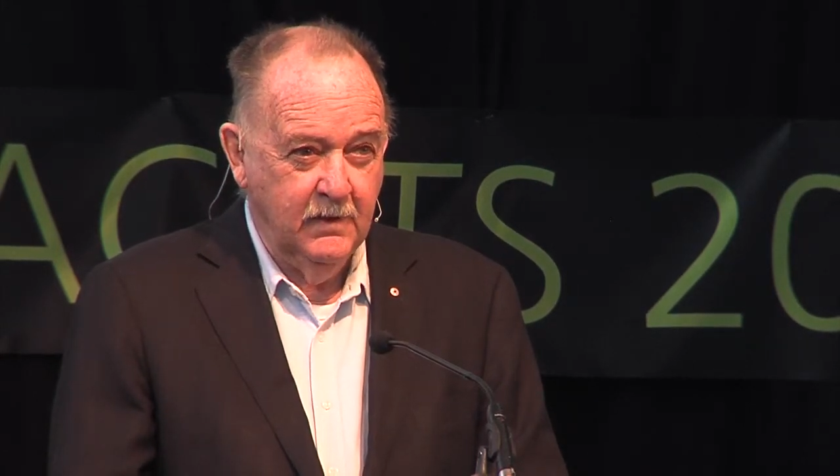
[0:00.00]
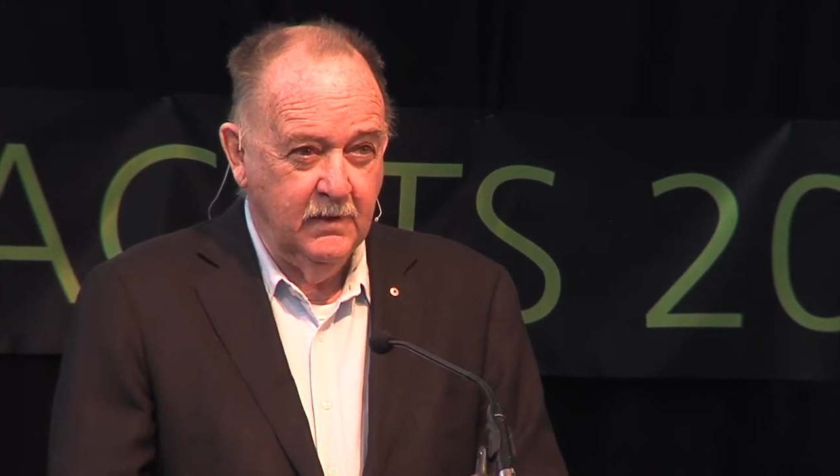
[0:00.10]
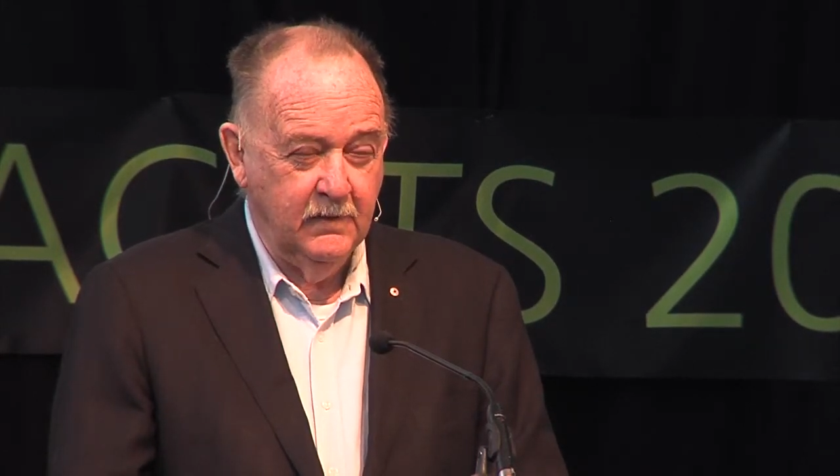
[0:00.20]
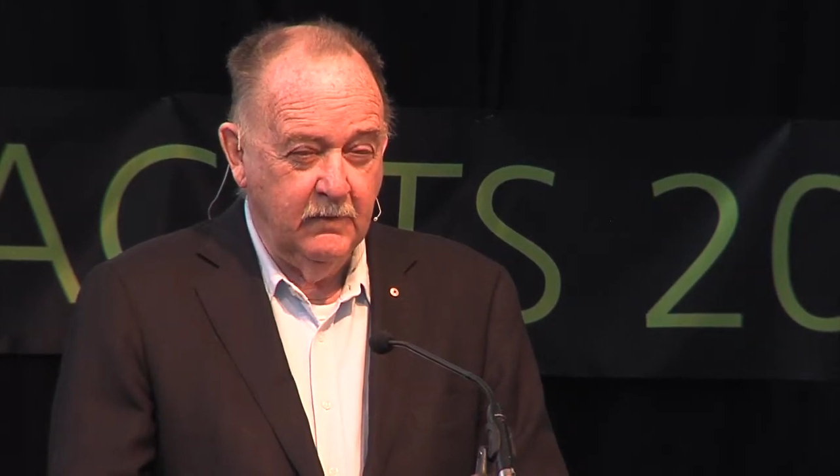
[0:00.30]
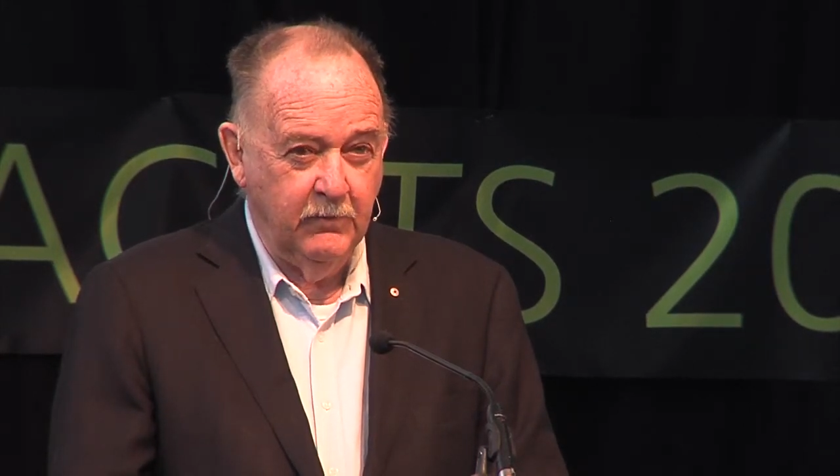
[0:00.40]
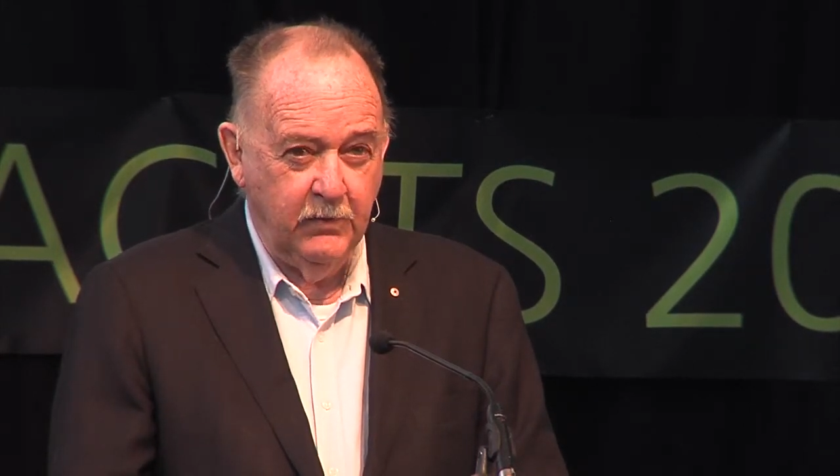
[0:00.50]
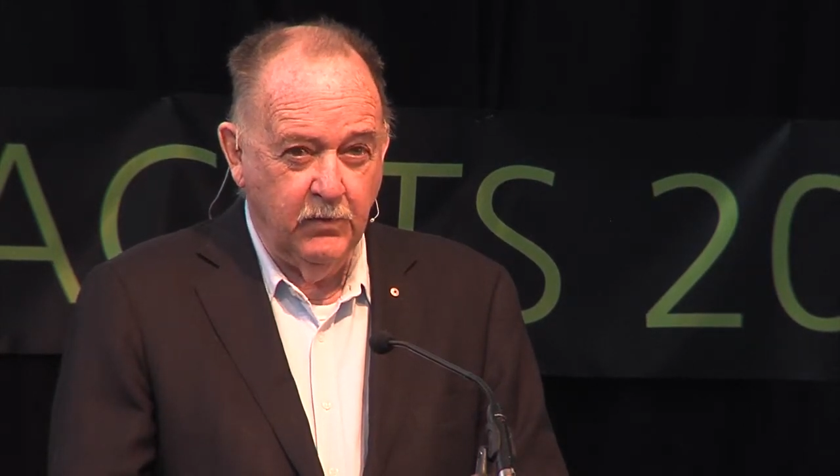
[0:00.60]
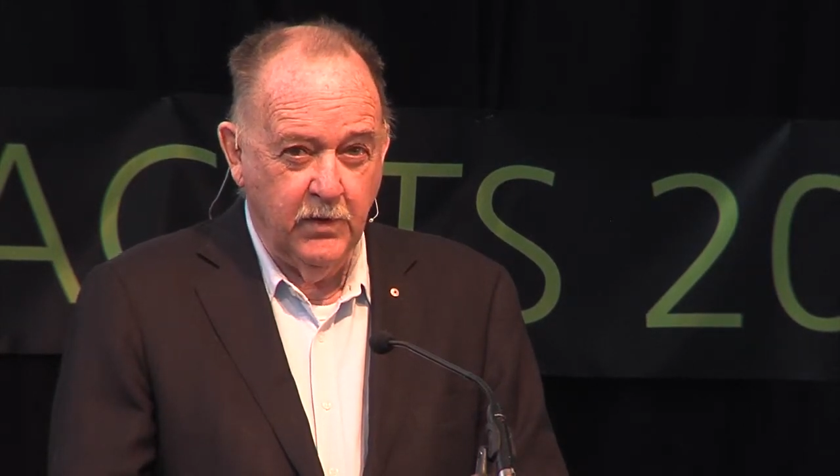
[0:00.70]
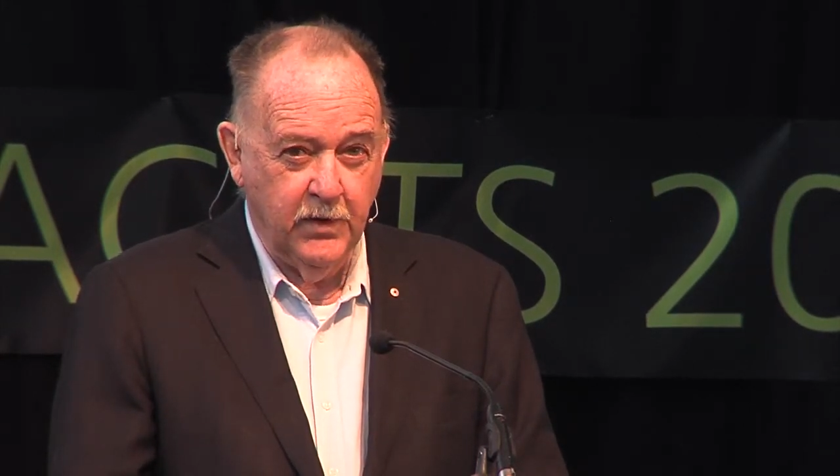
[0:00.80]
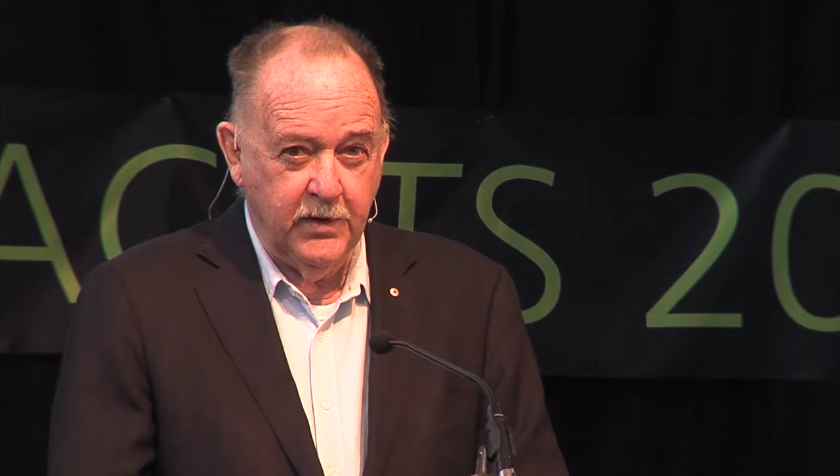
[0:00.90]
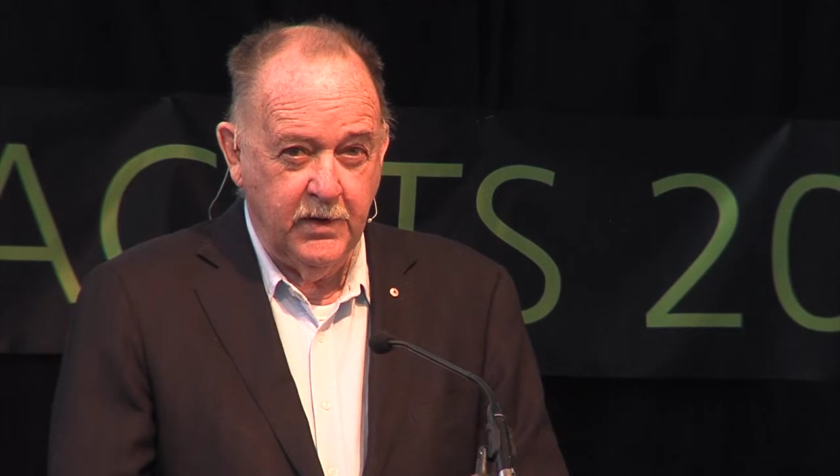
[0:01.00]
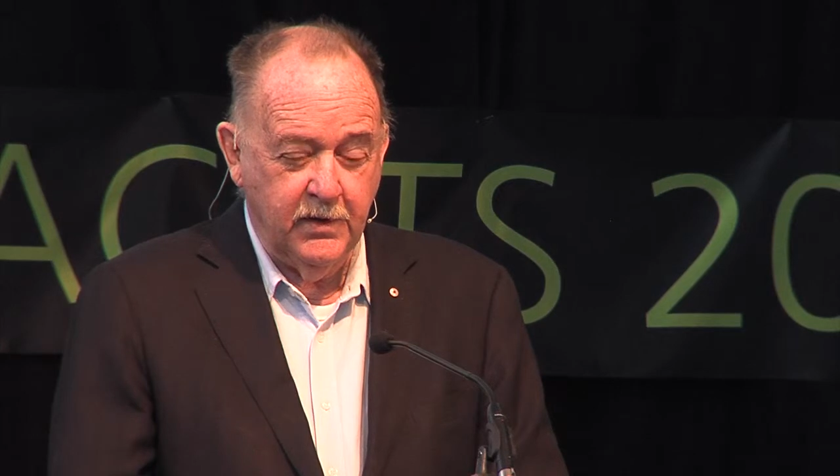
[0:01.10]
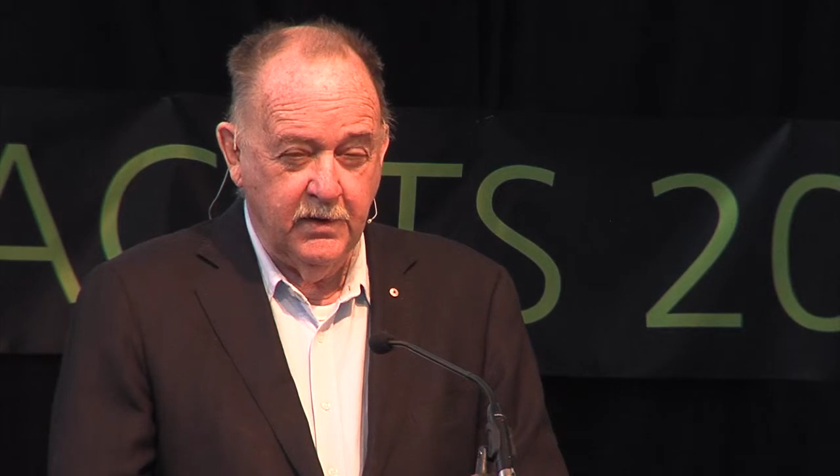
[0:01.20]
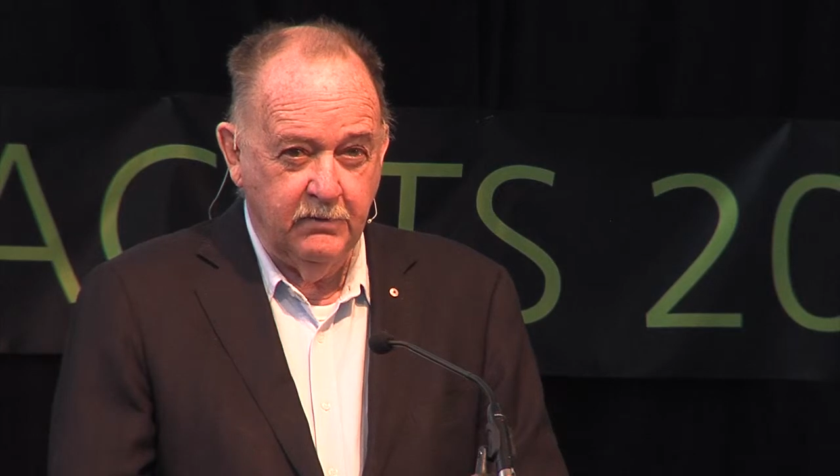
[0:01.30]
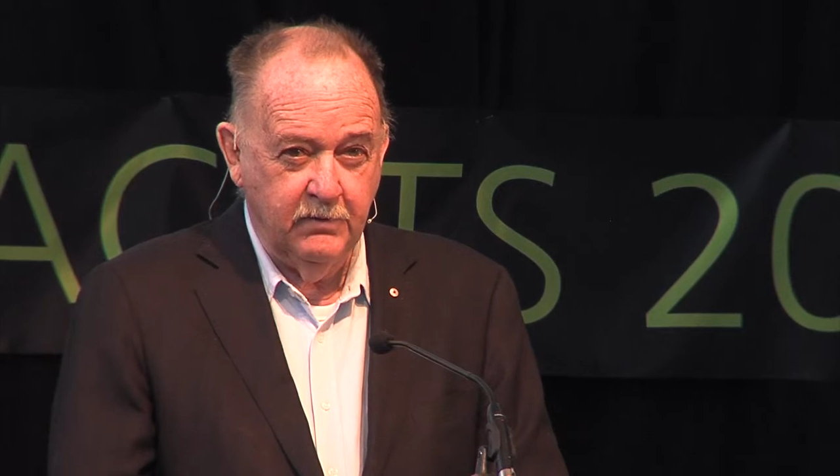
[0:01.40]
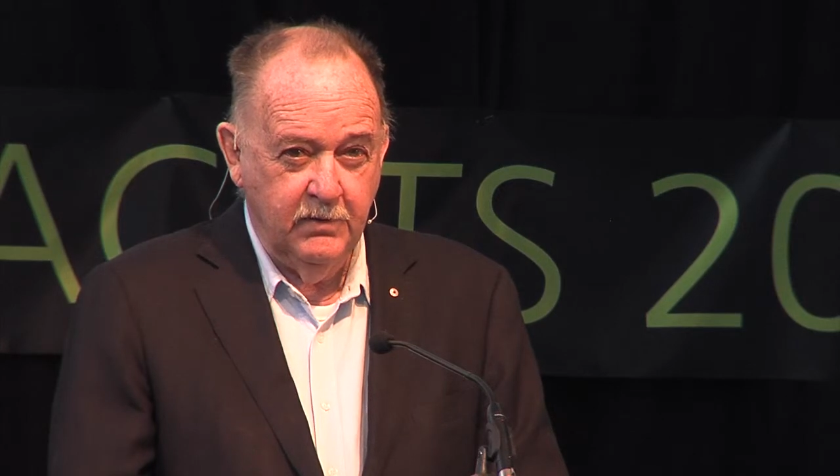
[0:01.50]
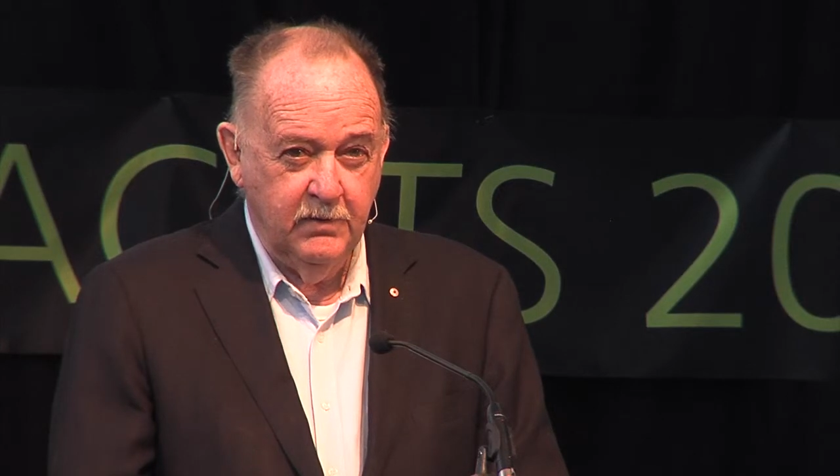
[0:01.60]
And then we wandered in in